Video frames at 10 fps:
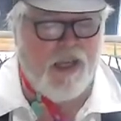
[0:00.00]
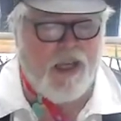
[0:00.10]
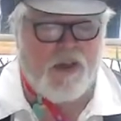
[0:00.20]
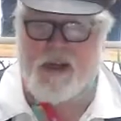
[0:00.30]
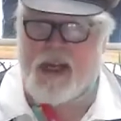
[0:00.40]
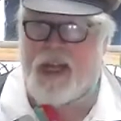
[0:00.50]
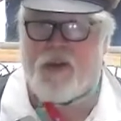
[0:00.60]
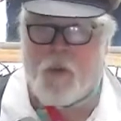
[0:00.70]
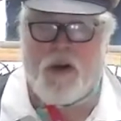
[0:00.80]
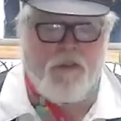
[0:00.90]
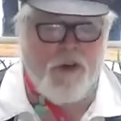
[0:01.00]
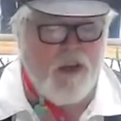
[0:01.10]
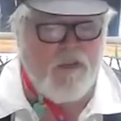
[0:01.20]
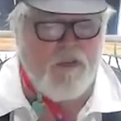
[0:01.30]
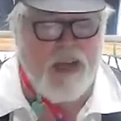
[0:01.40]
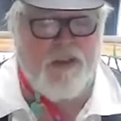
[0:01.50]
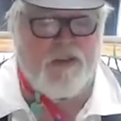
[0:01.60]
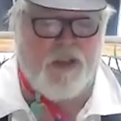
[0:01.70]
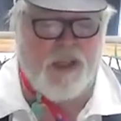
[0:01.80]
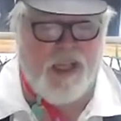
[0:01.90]
It turned out to work very
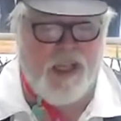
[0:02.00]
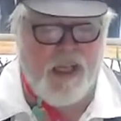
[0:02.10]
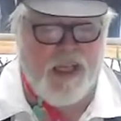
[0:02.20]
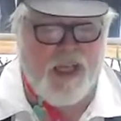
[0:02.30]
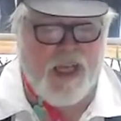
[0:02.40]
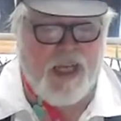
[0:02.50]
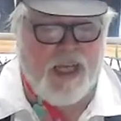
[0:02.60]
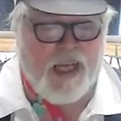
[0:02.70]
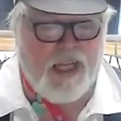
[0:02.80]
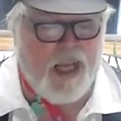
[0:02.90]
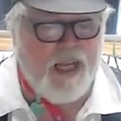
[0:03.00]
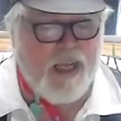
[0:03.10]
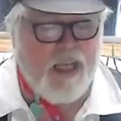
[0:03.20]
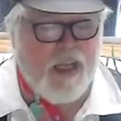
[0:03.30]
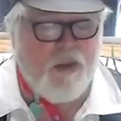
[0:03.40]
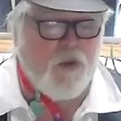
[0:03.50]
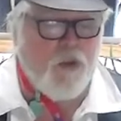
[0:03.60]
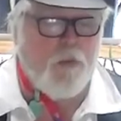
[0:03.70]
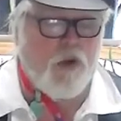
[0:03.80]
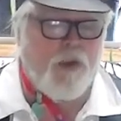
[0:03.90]
effectively, and like any
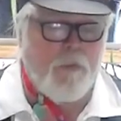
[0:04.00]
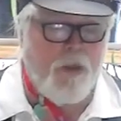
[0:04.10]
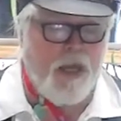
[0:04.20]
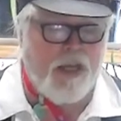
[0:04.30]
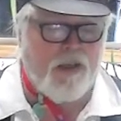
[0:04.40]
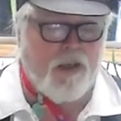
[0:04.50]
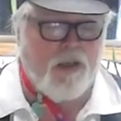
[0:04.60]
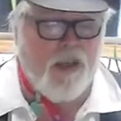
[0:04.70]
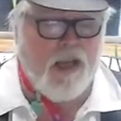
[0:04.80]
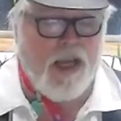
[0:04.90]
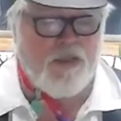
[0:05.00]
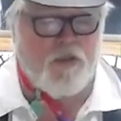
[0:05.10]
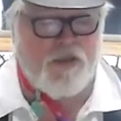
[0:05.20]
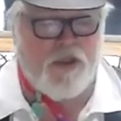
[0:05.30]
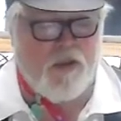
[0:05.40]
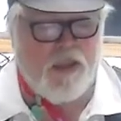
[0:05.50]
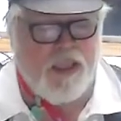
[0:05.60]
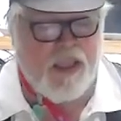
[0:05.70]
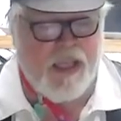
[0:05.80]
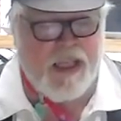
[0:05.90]
uber competitor, has resulted
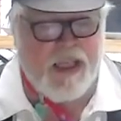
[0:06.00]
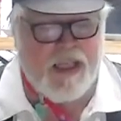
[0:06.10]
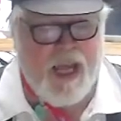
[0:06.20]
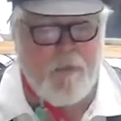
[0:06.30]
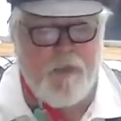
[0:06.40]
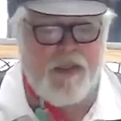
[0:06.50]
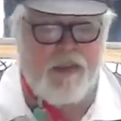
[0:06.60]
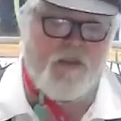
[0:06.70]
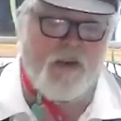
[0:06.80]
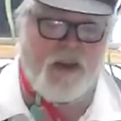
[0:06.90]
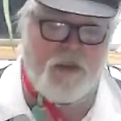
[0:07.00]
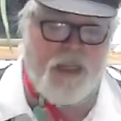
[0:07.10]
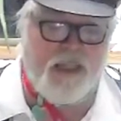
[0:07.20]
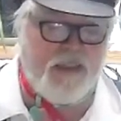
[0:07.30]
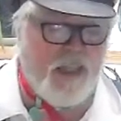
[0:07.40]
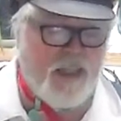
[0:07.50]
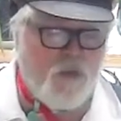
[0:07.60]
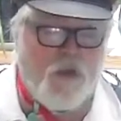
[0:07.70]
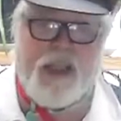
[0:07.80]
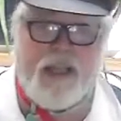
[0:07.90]
in a dominance of our species
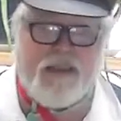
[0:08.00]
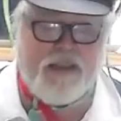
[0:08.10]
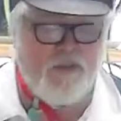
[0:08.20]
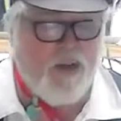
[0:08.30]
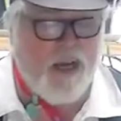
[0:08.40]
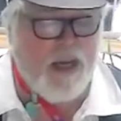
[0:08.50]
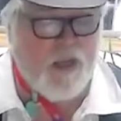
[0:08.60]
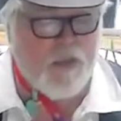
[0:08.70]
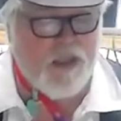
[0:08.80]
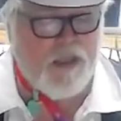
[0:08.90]
within its environment.